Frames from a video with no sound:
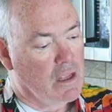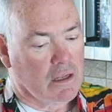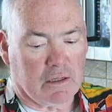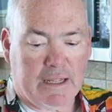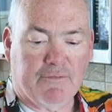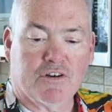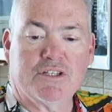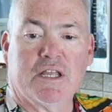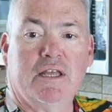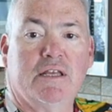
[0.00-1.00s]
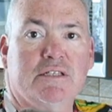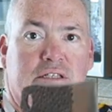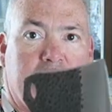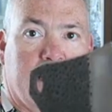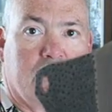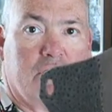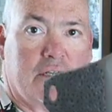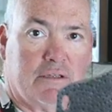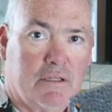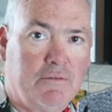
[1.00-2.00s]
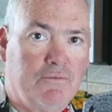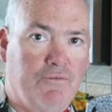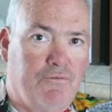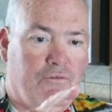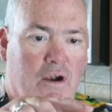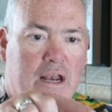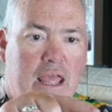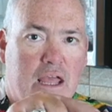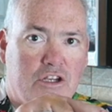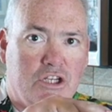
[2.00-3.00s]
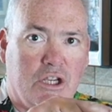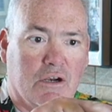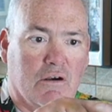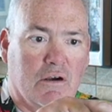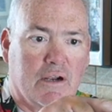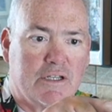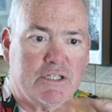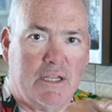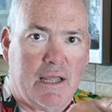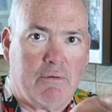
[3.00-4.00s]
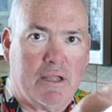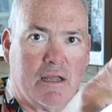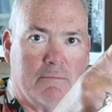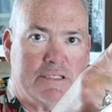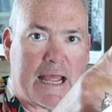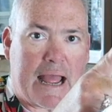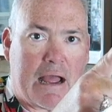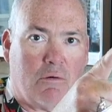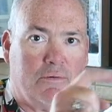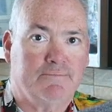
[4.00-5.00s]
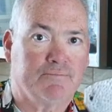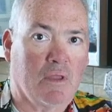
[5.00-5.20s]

cleavers, is take a look at the front edge here. Right? See how it comes out